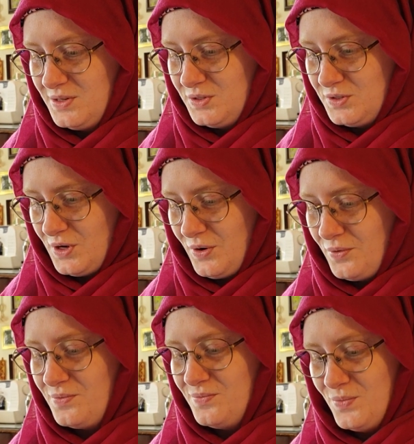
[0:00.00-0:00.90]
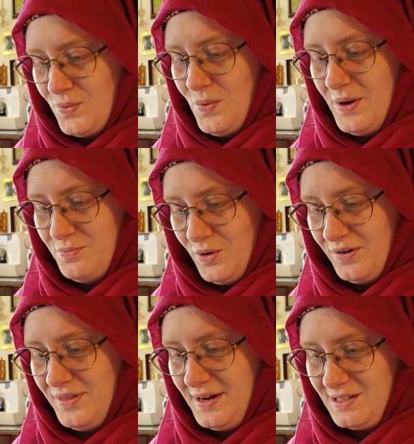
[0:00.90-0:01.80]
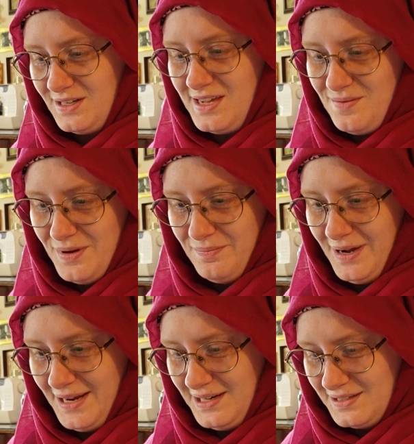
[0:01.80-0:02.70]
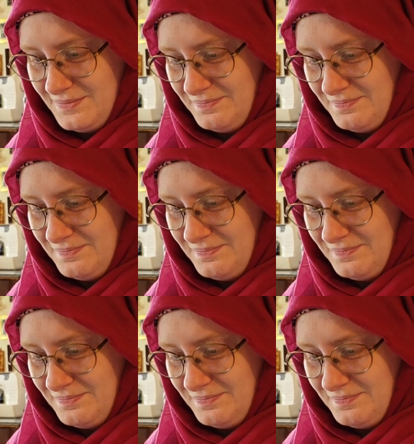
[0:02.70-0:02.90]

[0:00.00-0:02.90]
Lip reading: So one more thing to keep in mind.